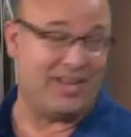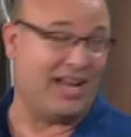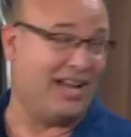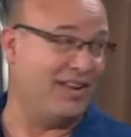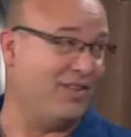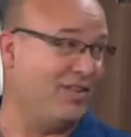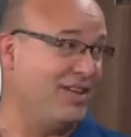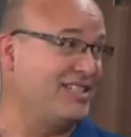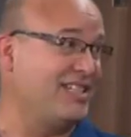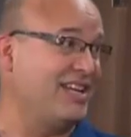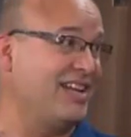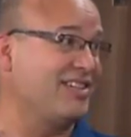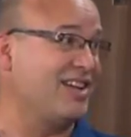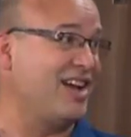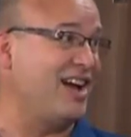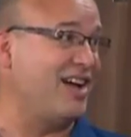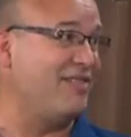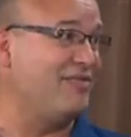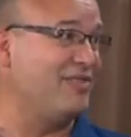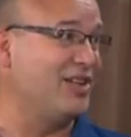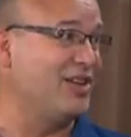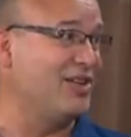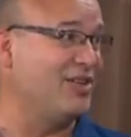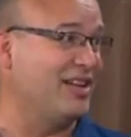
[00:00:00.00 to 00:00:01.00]
I know that sounds
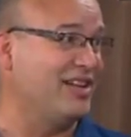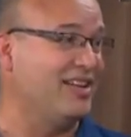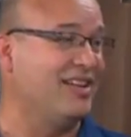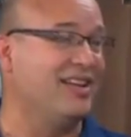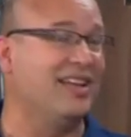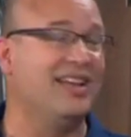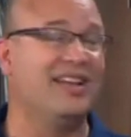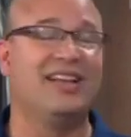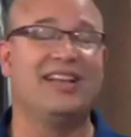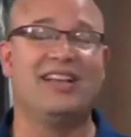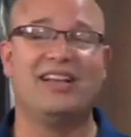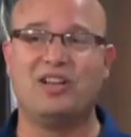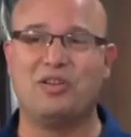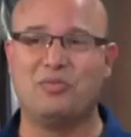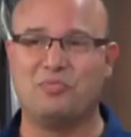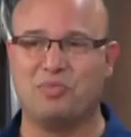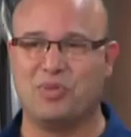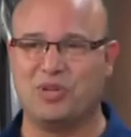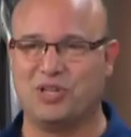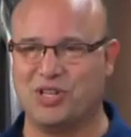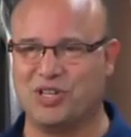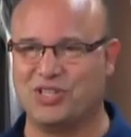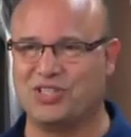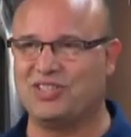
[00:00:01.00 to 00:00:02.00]
convoluted,
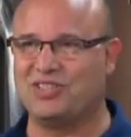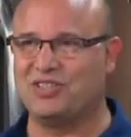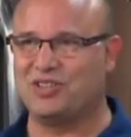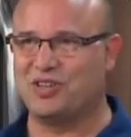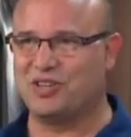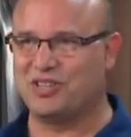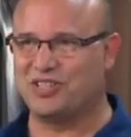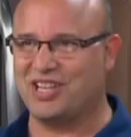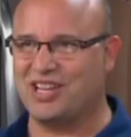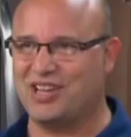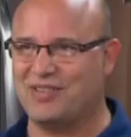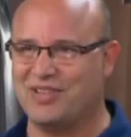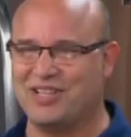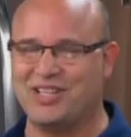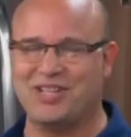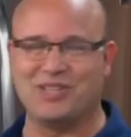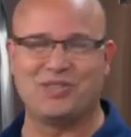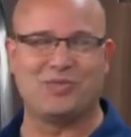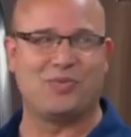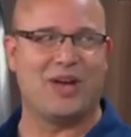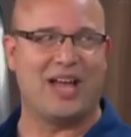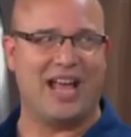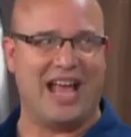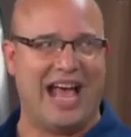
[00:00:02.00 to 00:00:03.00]
but just think of it
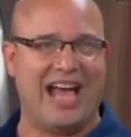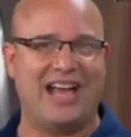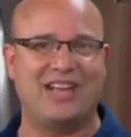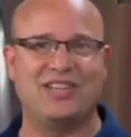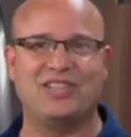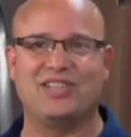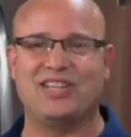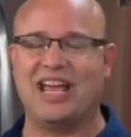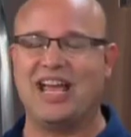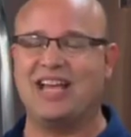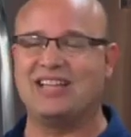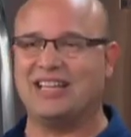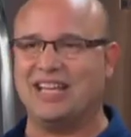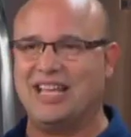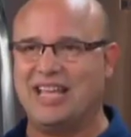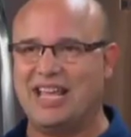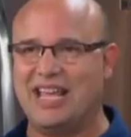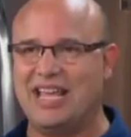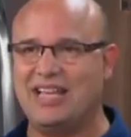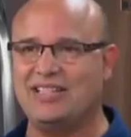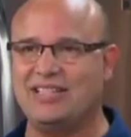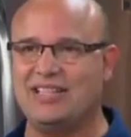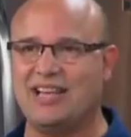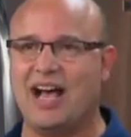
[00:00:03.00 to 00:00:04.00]
this way. As it
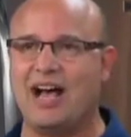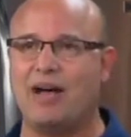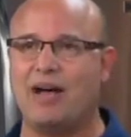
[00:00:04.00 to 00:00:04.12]
heats